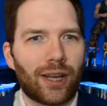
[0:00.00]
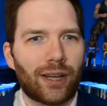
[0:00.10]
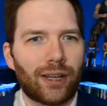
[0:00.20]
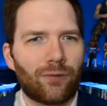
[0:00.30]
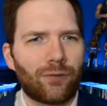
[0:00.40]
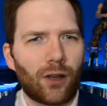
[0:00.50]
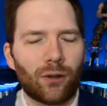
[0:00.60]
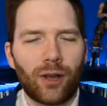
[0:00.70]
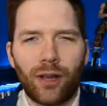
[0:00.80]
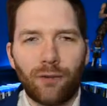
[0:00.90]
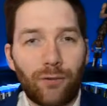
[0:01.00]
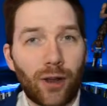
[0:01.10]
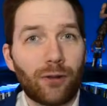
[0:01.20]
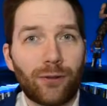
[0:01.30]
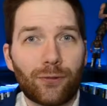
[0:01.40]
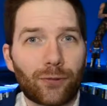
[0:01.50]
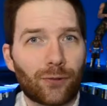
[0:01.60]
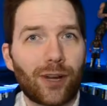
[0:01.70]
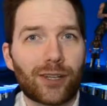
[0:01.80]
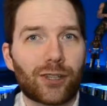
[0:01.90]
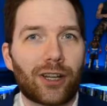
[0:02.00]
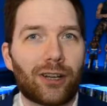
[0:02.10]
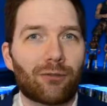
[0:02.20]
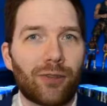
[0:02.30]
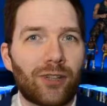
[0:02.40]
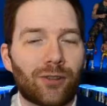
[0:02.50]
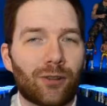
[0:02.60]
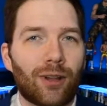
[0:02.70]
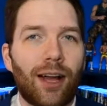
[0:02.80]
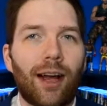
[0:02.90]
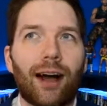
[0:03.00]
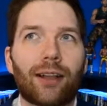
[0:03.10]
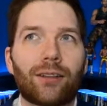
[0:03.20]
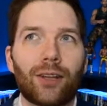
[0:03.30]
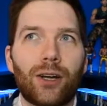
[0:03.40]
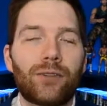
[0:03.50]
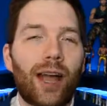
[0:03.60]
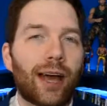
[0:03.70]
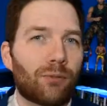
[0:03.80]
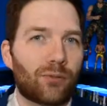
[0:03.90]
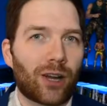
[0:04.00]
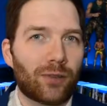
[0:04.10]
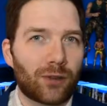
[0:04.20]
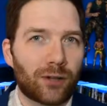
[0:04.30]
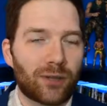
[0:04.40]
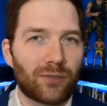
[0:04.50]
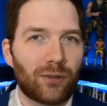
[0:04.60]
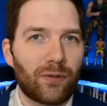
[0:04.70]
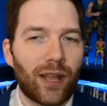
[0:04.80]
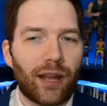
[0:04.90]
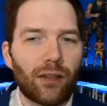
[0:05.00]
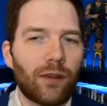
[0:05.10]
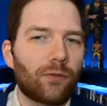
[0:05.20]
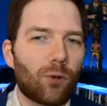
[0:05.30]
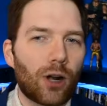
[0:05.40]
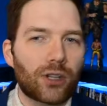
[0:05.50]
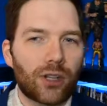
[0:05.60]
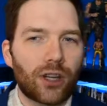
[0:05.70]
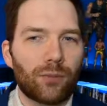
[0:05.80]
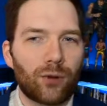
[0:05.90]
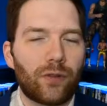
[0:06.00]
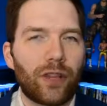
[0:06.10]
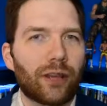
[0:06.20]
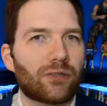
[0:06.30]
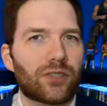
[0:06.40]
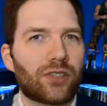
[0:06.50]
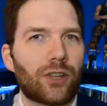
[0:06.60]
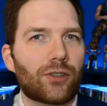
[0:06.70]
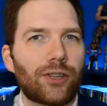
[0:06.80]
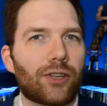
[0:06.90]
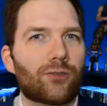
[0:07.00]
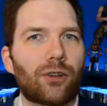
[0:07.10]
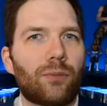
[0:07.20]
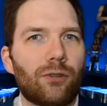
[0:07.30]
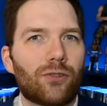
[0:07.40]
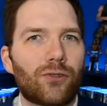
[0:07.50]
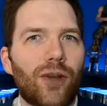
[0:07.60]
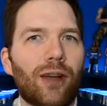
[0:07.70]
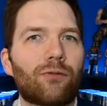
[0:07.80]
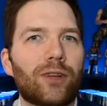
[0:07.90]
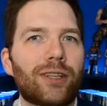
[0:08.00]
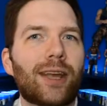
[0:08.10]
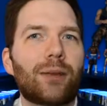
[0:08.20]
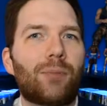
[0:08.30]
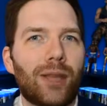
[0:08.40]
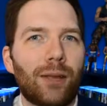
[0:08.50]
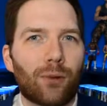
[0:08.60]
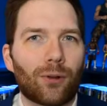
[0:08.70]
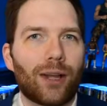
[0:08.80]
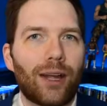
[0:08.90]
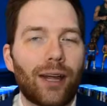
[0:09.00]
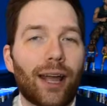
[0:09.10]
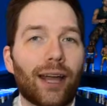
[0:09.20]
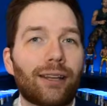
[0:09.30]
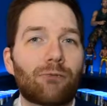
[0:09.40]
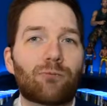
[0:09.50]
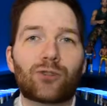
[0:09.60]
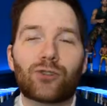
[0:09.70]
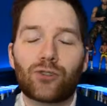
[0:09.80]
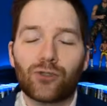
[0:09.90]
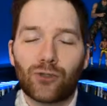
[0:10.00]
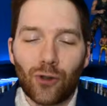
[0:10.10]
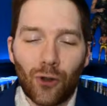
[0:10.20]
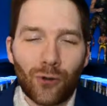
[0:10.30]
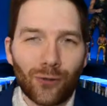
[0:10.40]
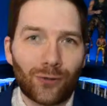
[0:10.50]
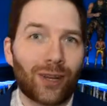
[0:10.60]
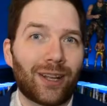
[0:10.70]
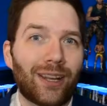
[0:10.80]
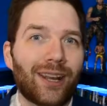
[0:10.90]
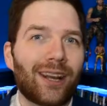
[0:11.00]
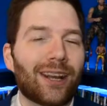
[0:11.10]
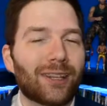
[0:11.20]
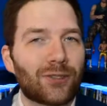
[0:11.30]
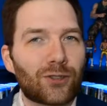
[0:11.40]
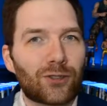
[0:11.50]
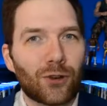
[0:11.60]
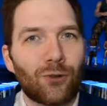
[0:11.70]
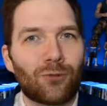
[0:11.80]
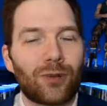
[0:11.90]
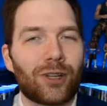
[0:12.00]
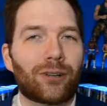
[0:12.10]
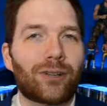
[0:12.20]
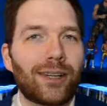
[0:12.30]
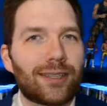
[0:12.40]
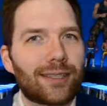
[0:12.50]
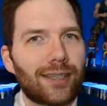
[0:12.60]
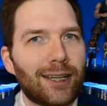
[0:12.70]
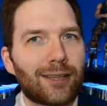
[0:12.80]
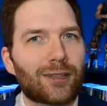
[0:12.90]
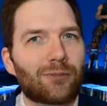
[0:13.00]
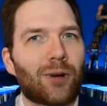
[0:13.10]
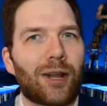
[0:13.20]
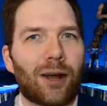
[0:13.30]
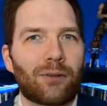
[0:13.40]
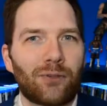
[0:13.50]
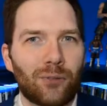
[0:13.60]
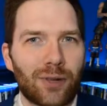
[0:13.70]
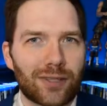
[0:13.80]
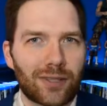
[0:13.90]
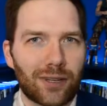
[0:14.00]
that it felt very fresh and original. I loved Adam Driver in this movie. I loved watching a movie that was essentially a tribute to everyday people, and it was so funny and so real. Seek this one out if you missed